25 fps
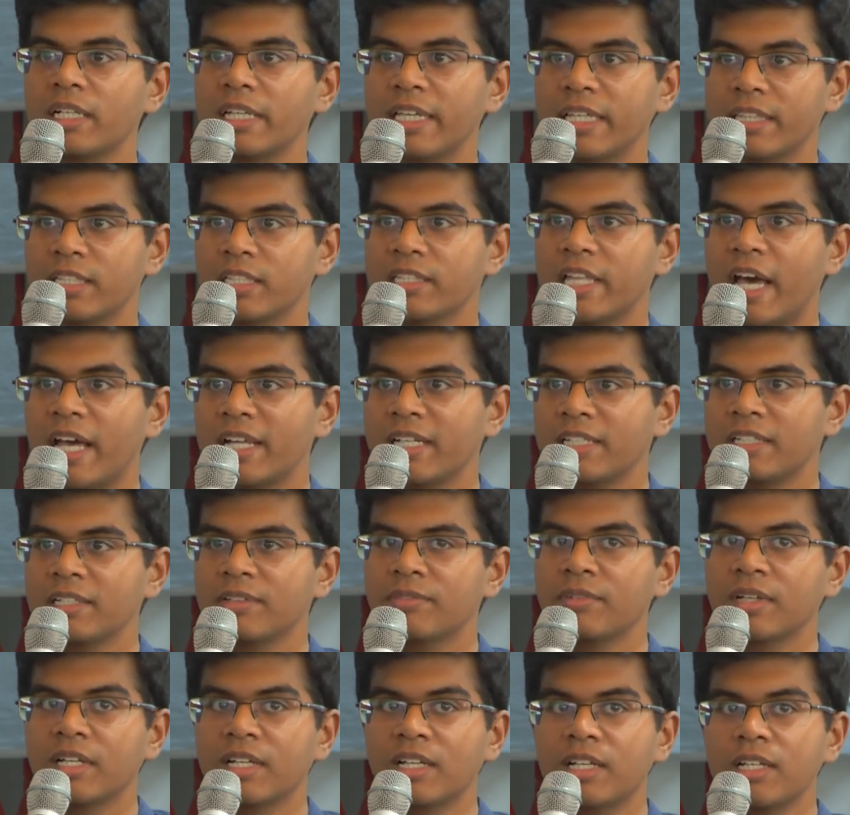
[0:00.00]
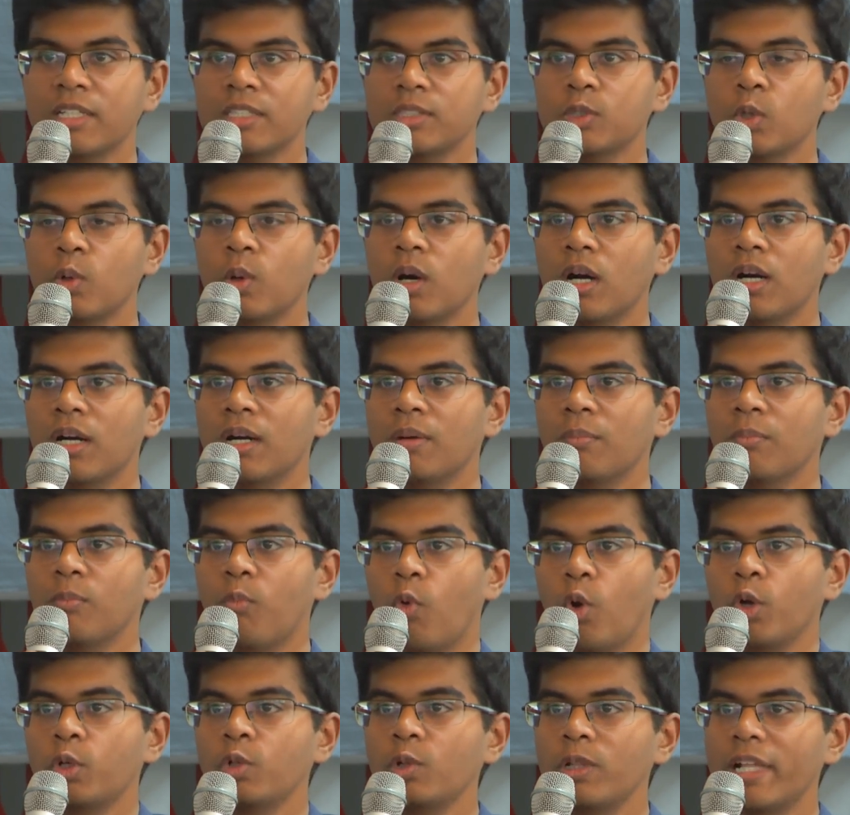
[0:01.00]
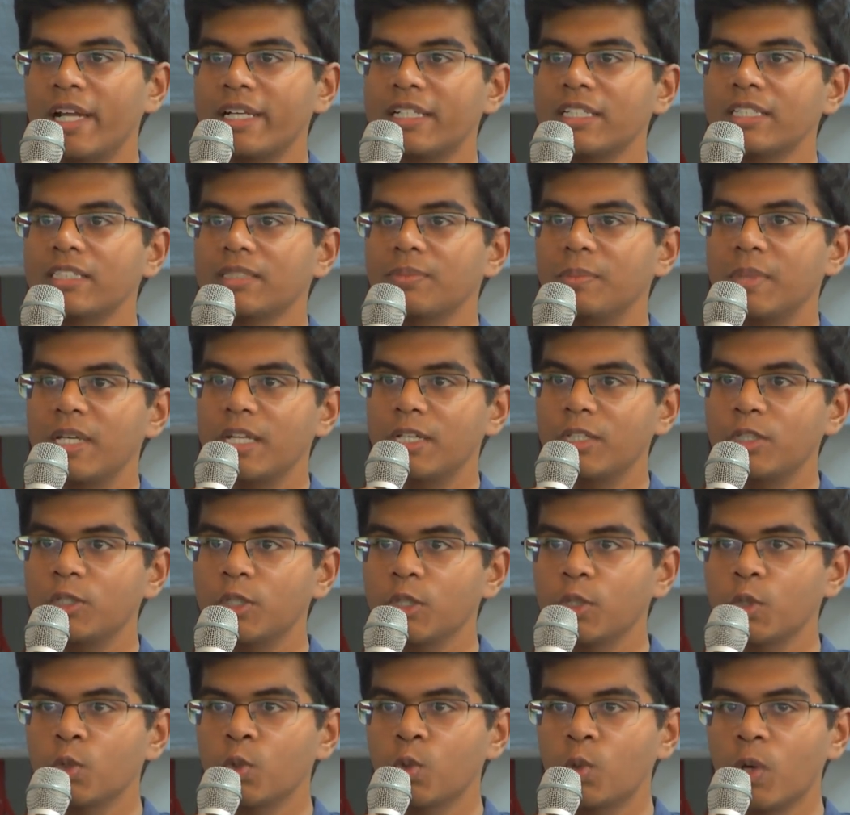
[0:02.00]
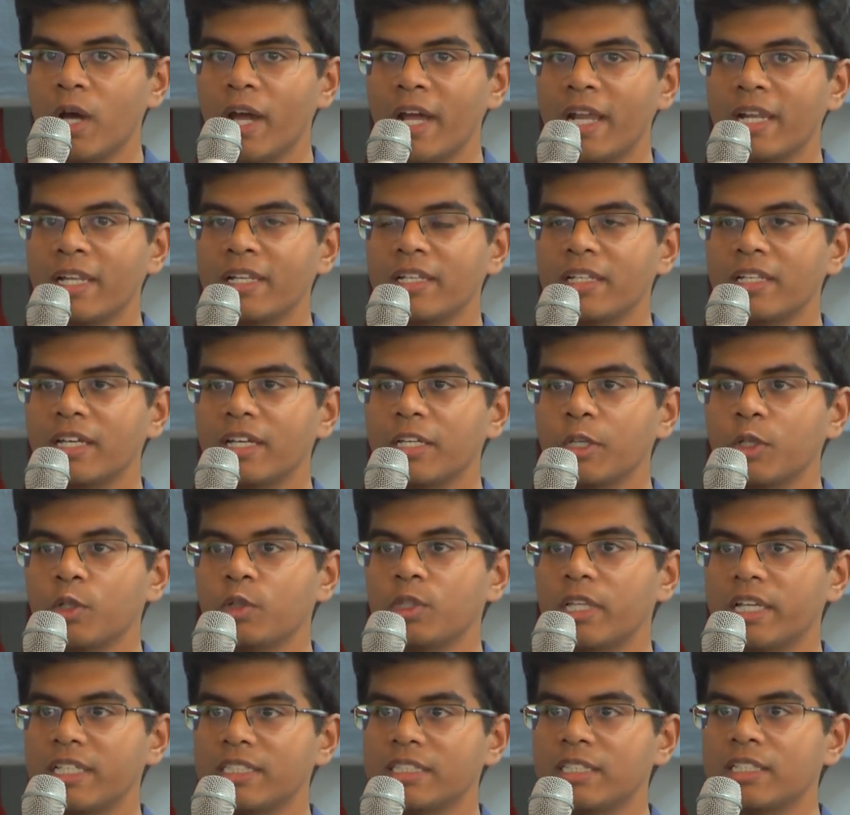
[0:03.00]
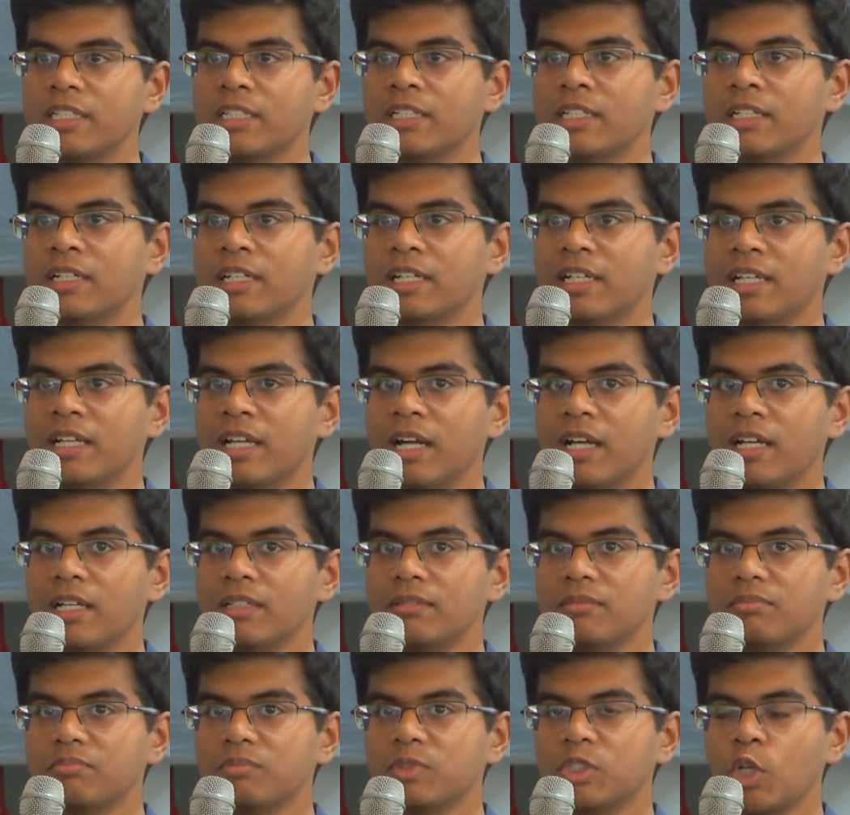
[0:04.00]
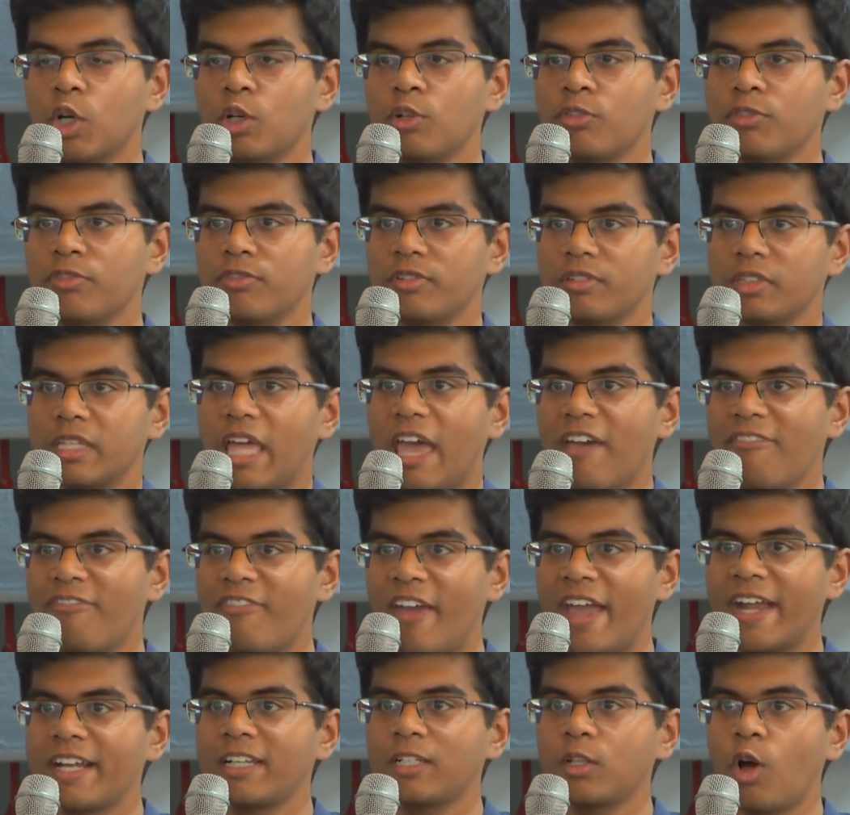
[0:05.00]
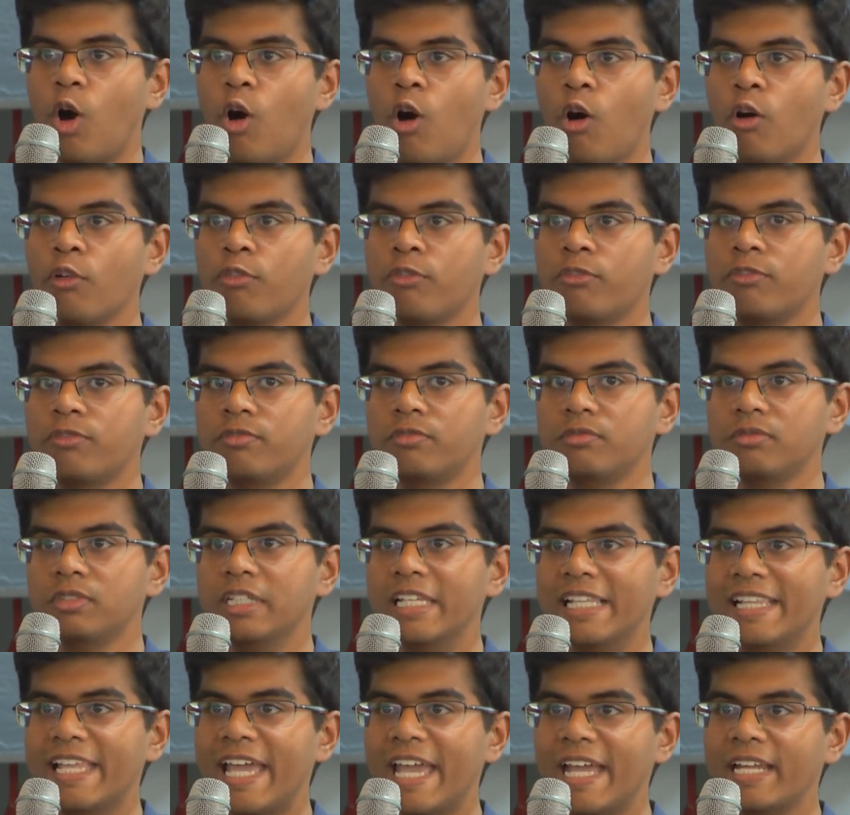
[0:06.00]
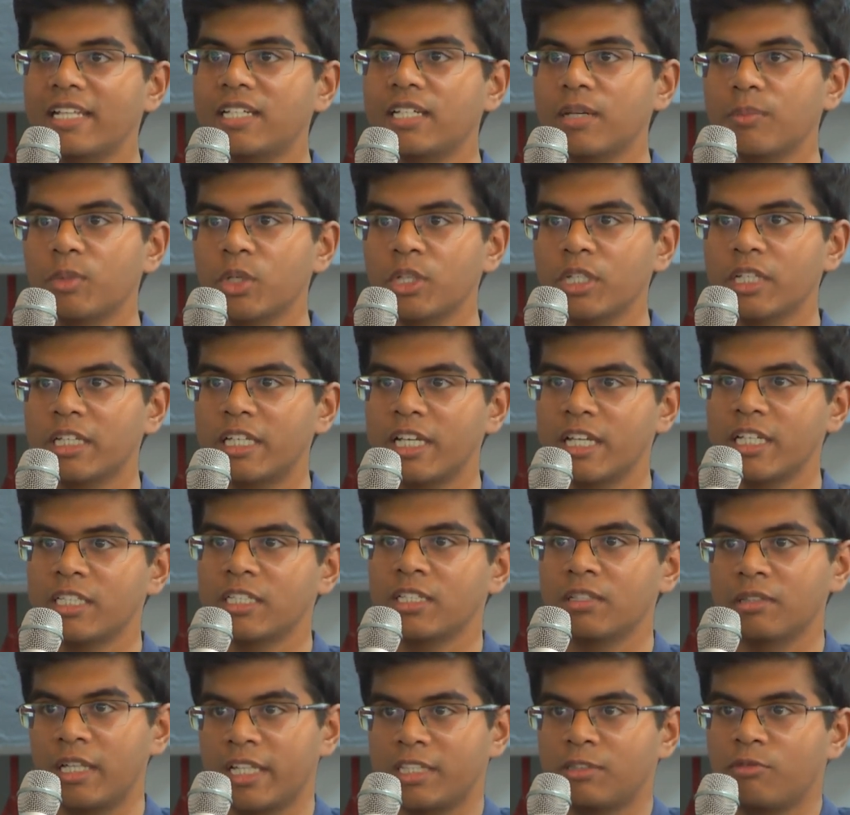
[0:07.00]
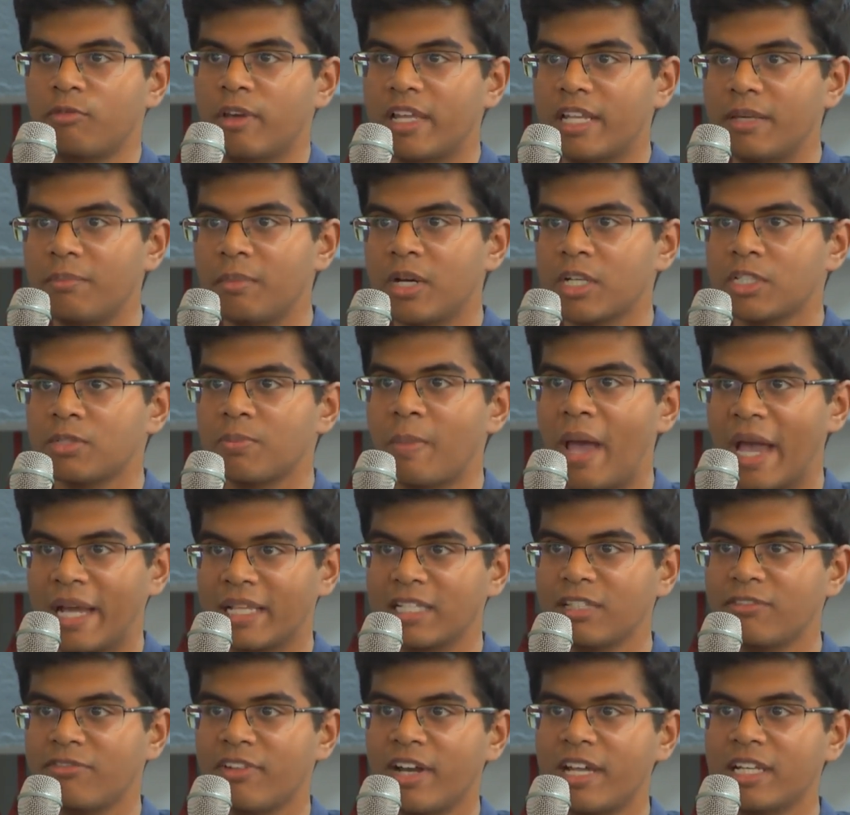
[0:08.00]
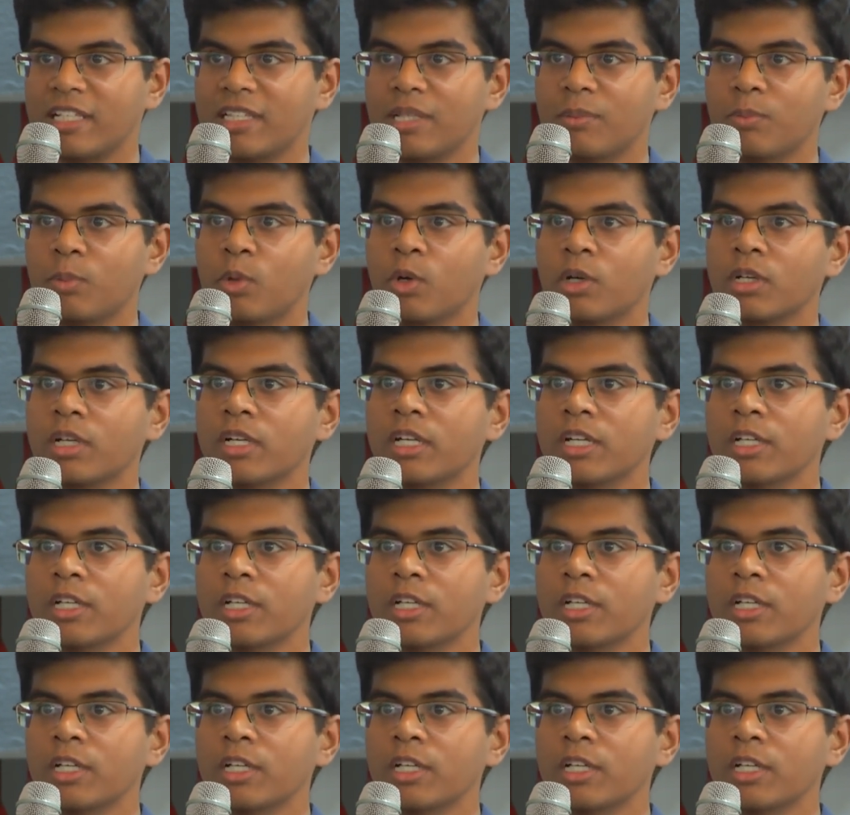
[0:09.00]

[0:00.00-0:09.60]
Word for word: in the narrative. So um, what do letters mean to you? And you know, there's a sort of effect of delayed communication that's very much magnified in the book.